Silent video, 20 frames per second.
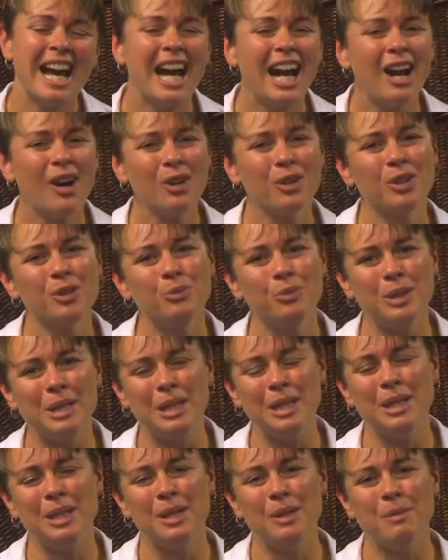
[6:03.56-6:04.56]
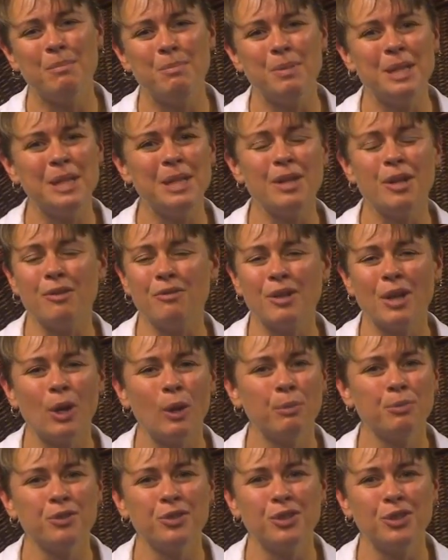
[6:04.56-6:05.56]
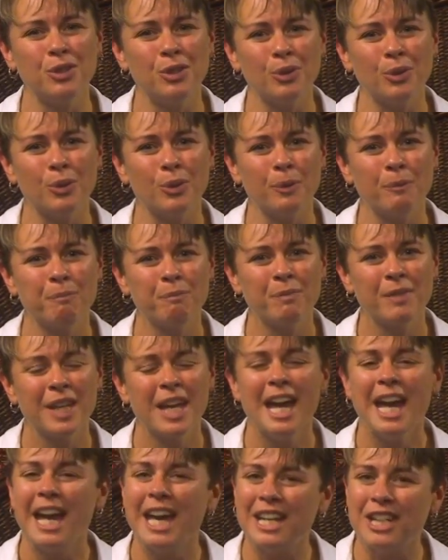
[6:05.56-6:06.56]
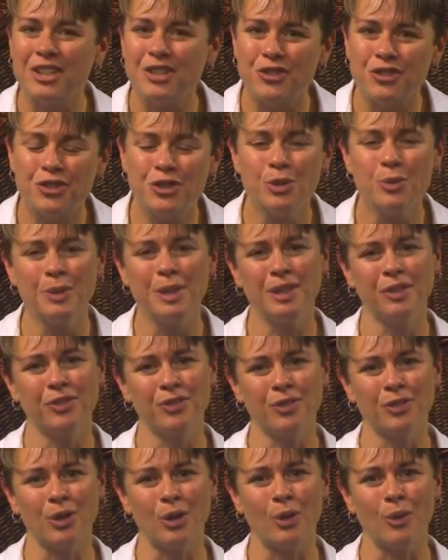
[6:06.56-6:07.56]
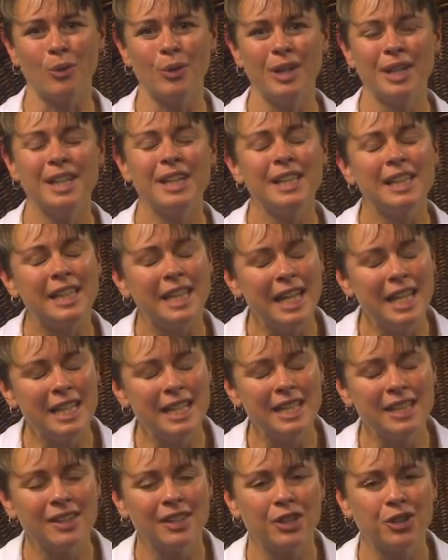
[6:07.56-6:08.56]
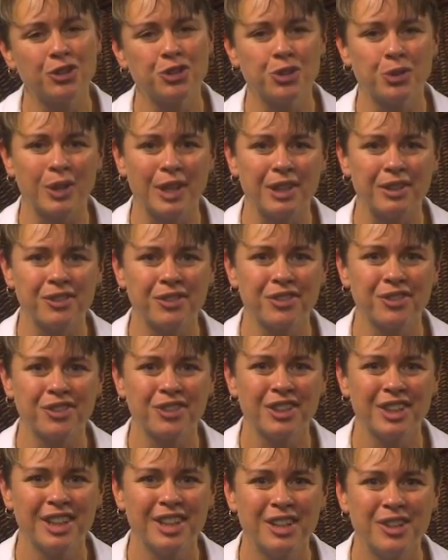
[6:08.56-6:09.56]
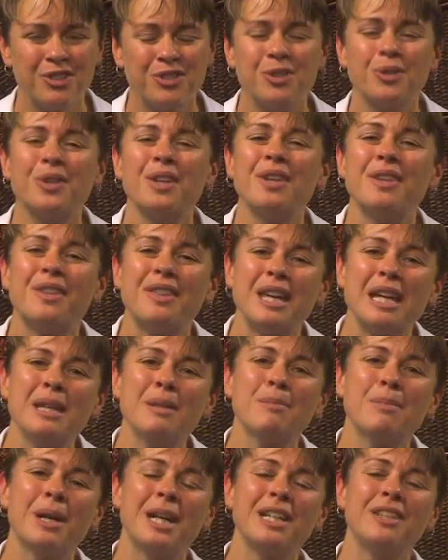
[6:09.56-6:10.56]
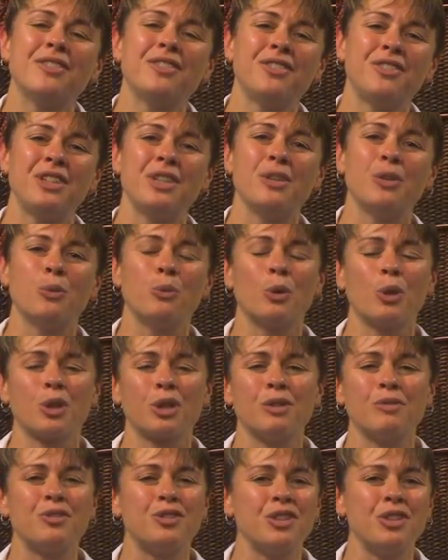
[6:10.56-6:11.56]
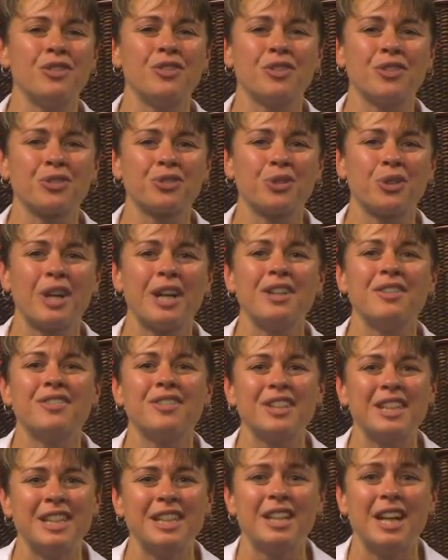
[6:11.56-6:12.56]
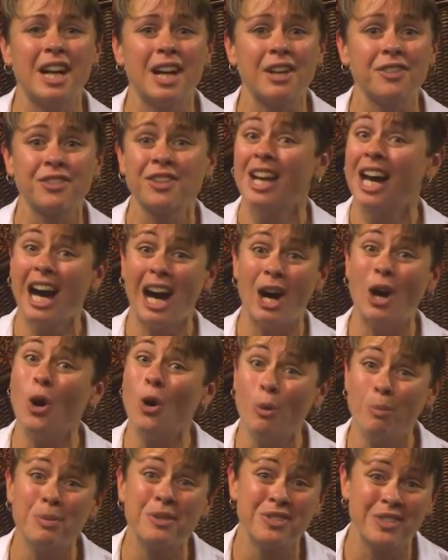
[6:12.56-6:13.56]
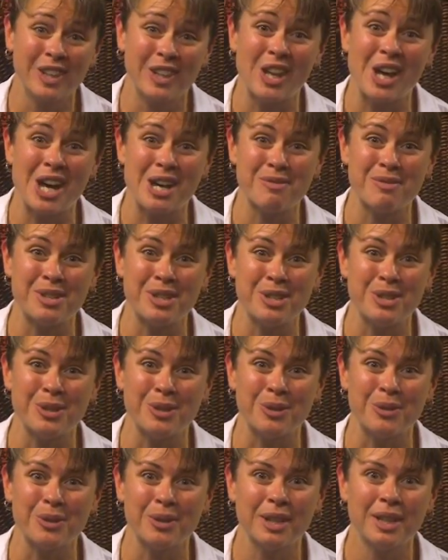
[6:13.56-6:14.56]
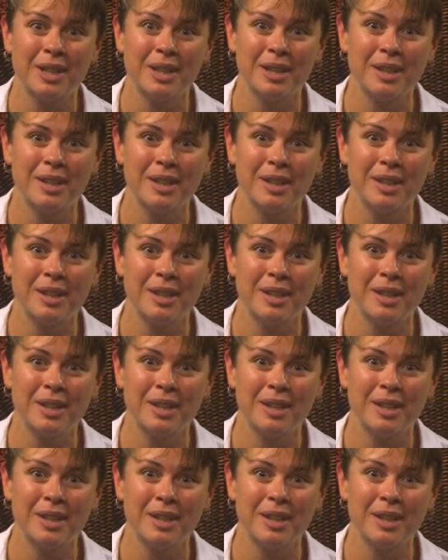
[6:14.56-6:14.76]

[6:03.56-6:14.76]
How can we be of help to you? And in doing so, gaining their trust so that they might see the work of Jesus Christ in us. I hope it's alive in you.